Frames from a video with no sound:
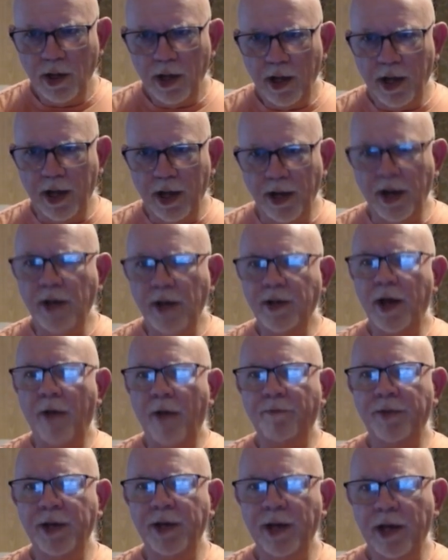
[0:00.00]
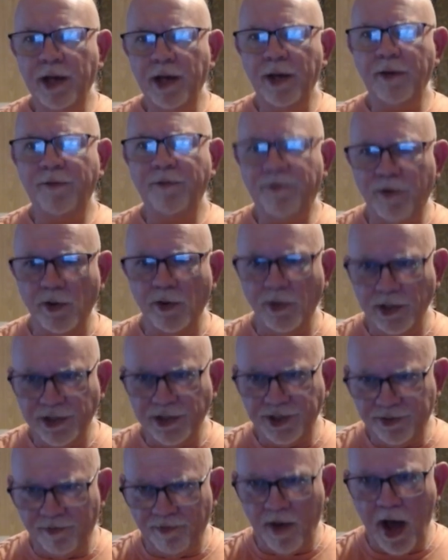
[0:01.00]
and end up being
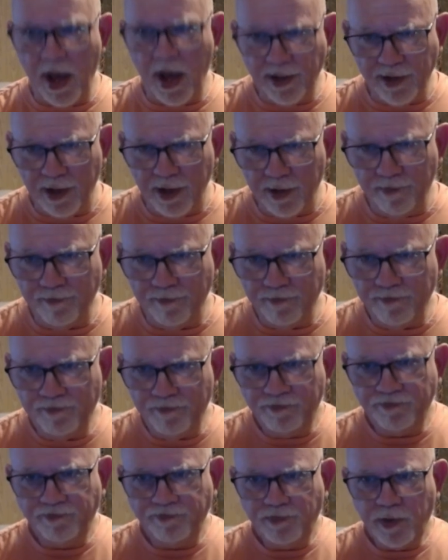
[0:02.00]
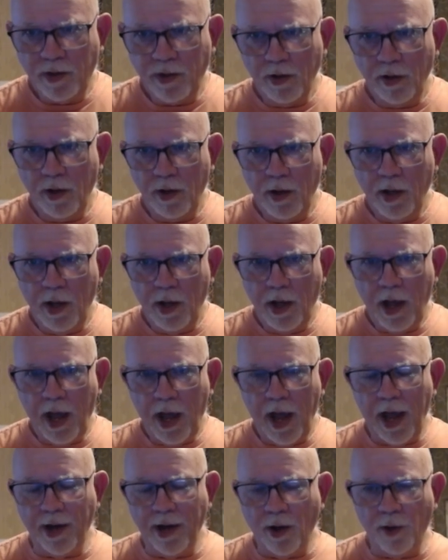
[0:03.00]
influenced by them.
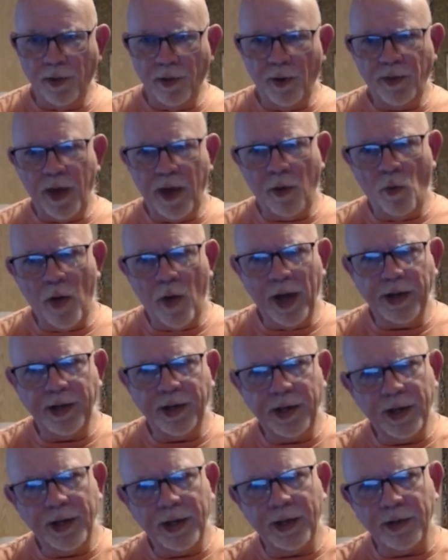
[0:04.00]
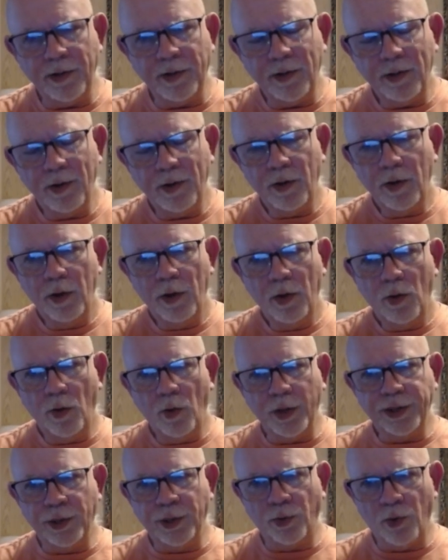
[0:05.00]
And although they went in
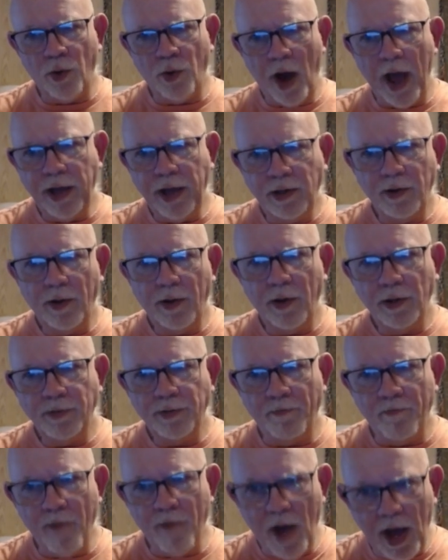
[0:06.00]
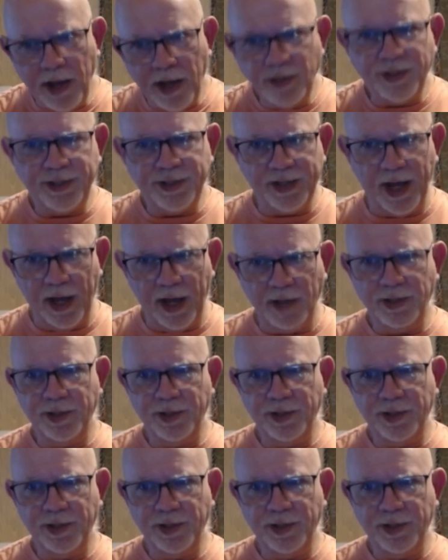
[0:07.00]
with the right mindset,